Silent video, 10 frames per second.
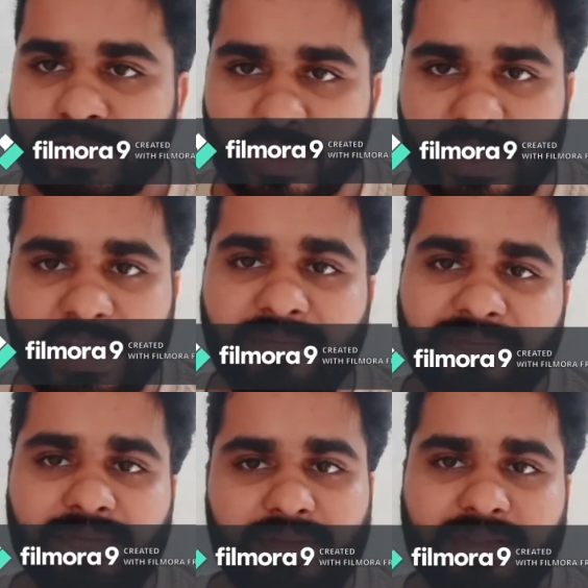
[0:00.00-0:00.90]
So
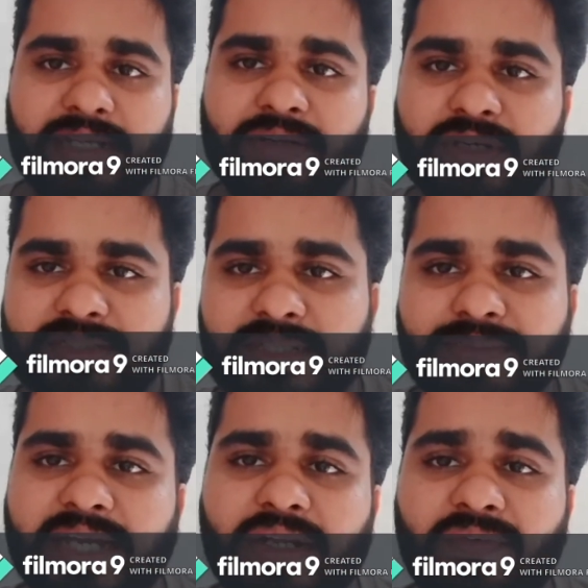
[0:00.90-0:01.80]
if there was
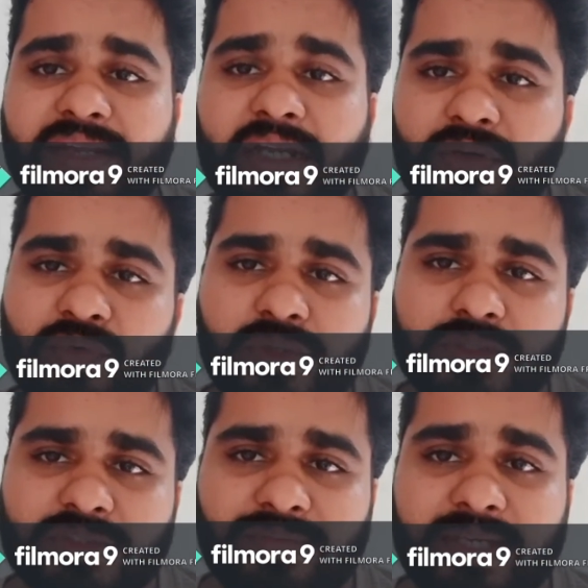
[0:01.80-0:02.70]
some kind of an
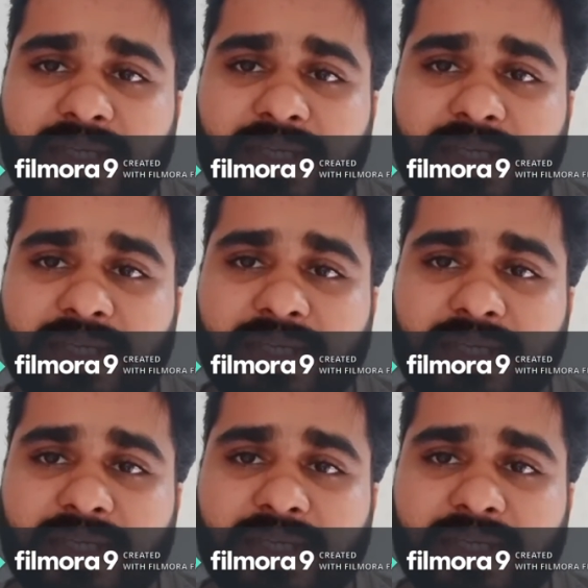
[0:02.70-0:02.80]
influence of a